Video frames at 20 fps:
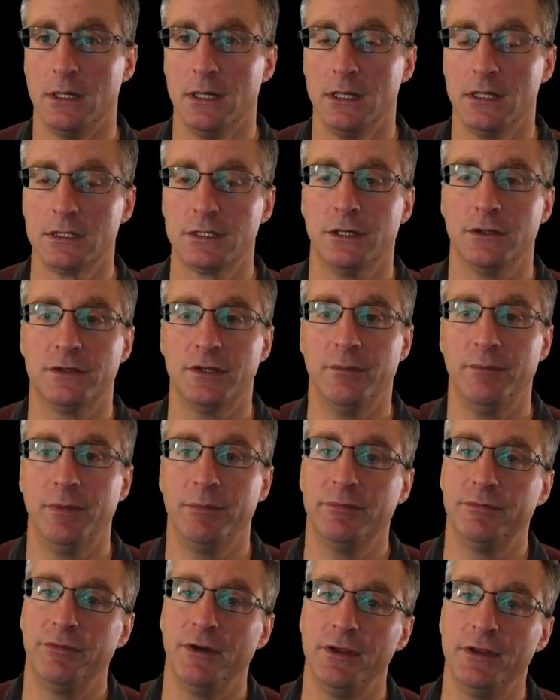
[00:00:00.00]
So some
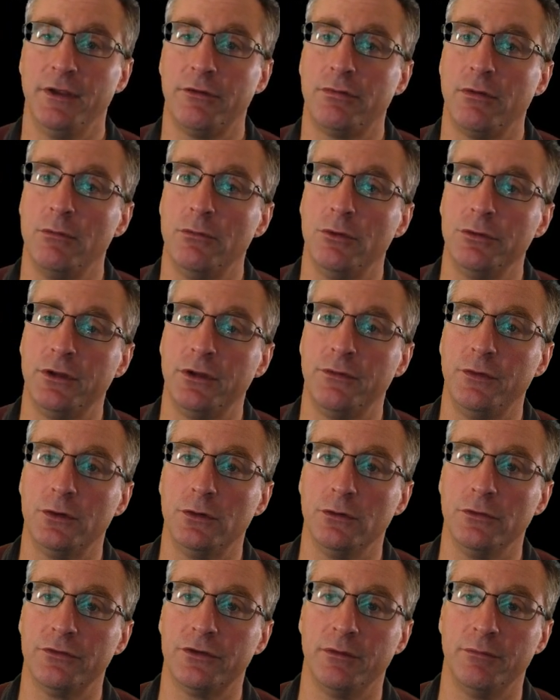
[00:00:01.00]
people find this one more
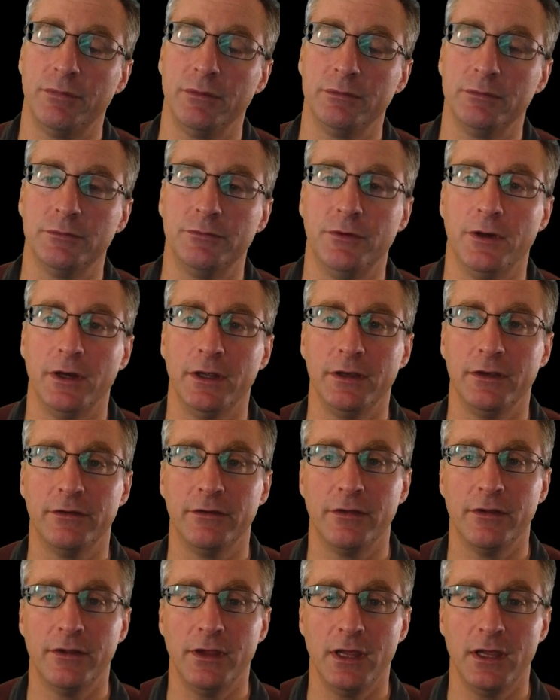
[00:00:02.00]
difficult, some people find
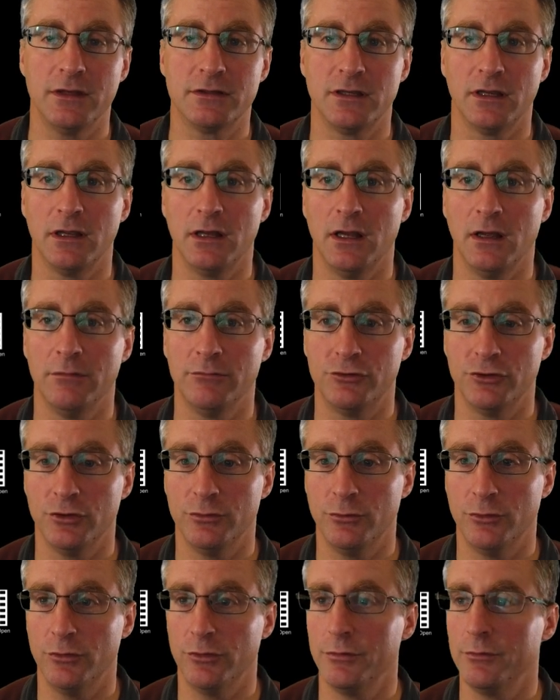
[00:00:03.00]
the single arm drill
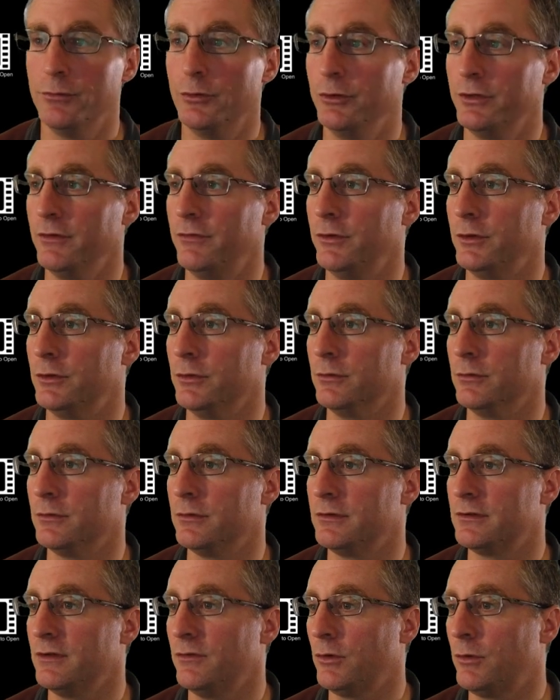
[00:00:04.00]
more difficult.
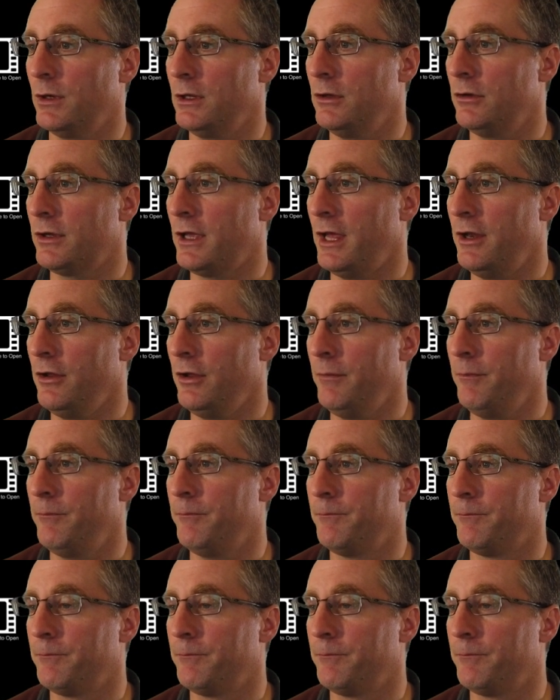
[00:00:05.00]
Let's have a quick look head on.